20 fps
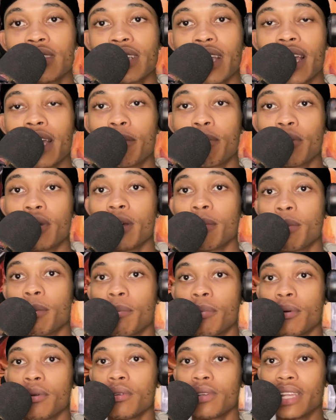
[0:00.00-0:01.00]
I had put up a
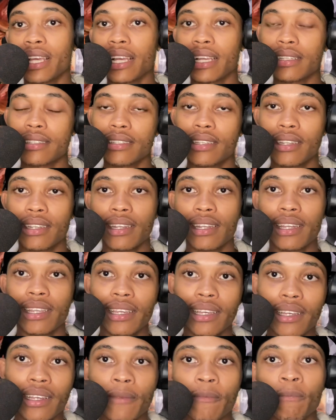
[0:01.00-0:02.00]
poll, like I said, a
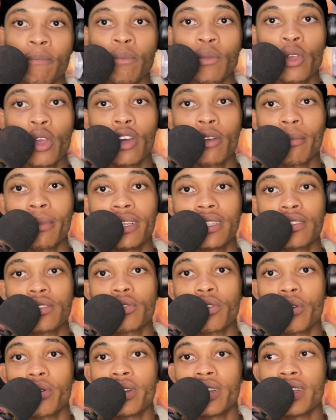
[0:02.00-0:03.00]
link on my
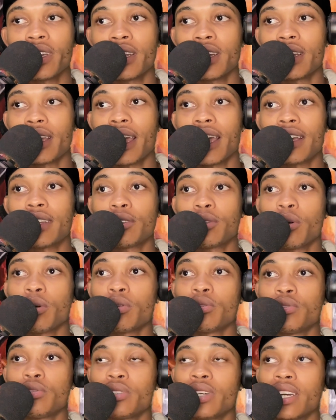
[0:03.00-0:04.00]
story, and I had
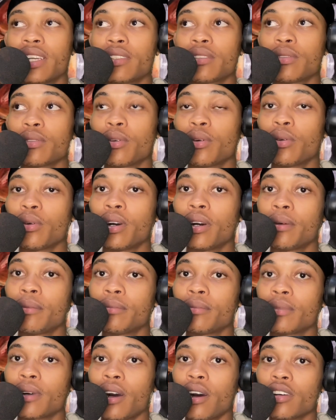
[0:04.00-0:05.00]
told you guys to go
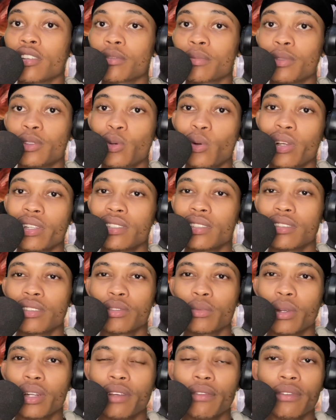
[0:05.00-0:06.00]
ask me questions,
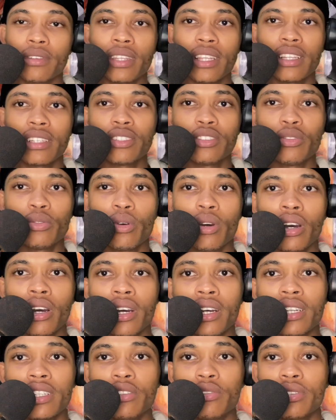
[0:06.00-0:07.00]
whatever that you
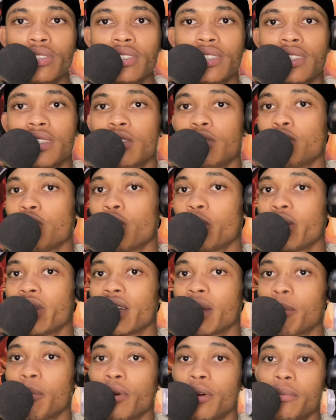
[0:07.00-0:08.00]
are interested in knowing
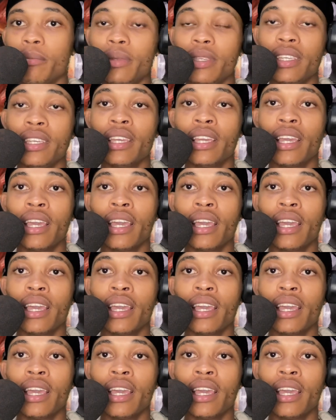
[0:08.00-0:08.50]
about me